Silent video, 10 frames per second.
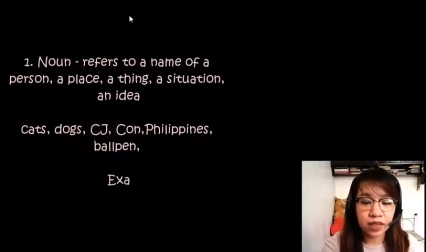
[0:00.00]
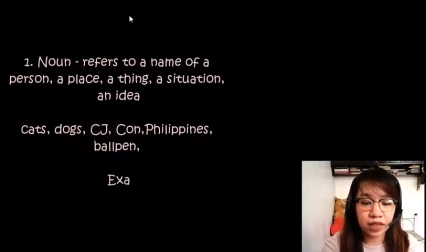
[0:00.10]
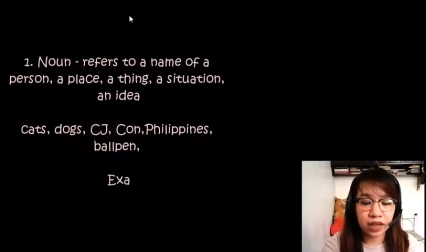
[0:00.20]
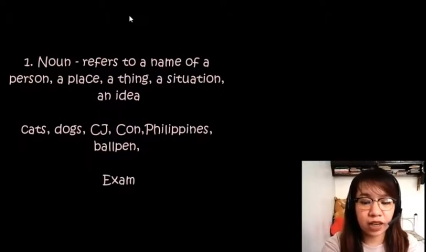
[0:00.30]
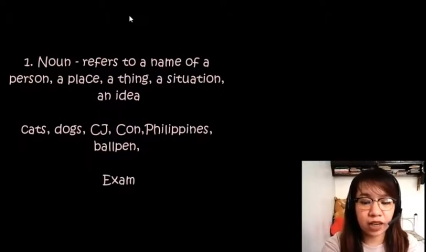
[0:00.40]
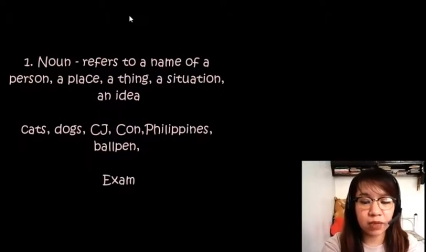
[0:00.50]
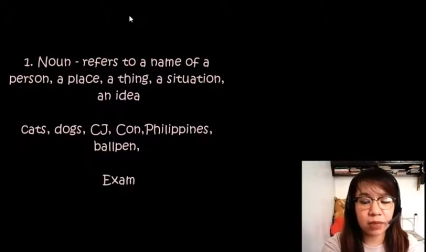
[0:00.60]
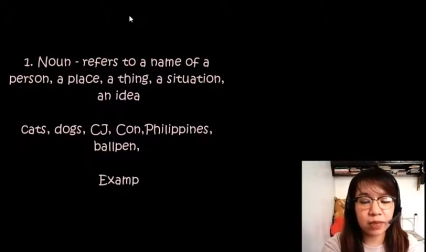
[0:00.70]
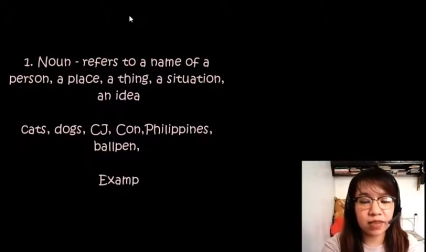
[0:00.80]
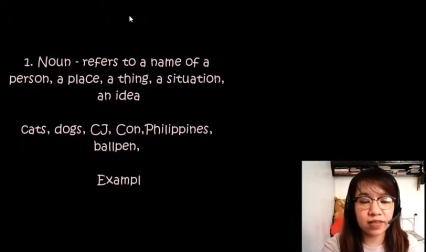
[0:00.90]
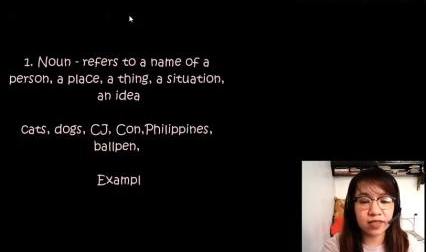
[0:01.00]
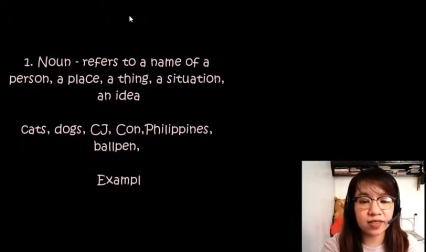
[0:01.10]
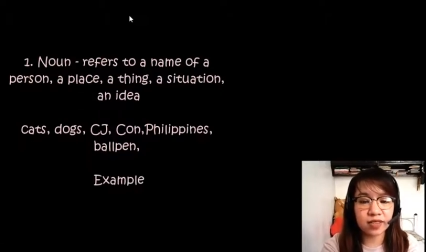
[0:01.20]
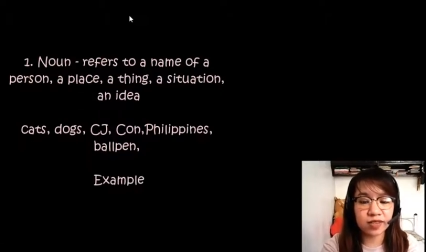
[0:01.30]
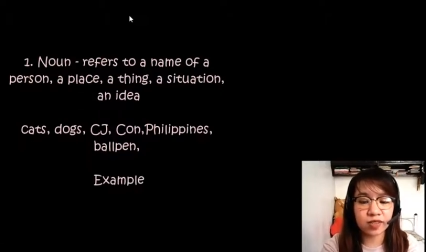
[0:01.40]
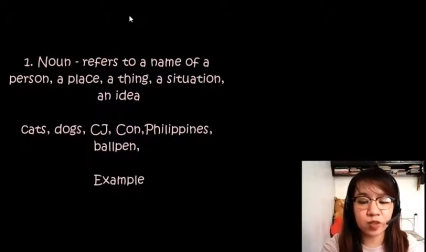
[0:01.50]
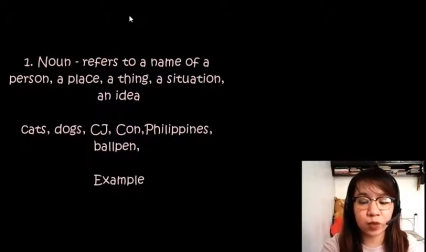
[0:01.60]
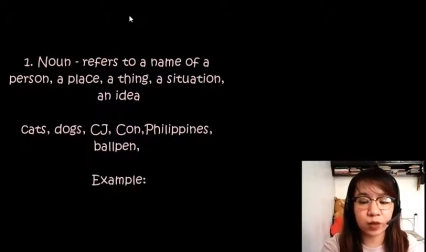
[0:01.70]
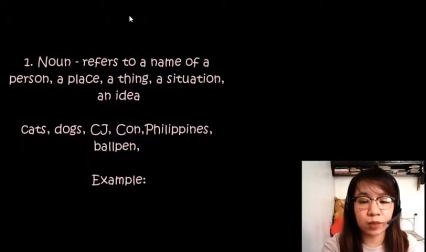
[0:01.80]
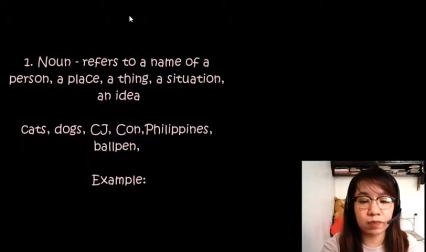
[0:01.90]
Okay, and maybe this sentence
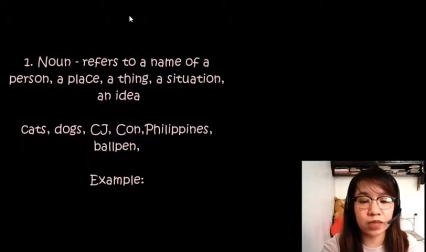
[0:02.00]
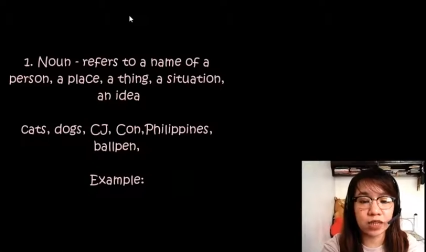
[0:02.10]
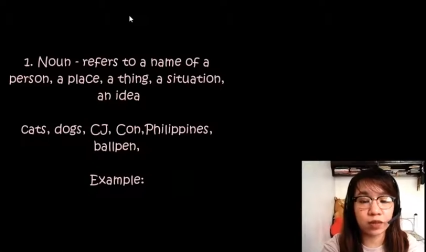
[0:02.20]
will be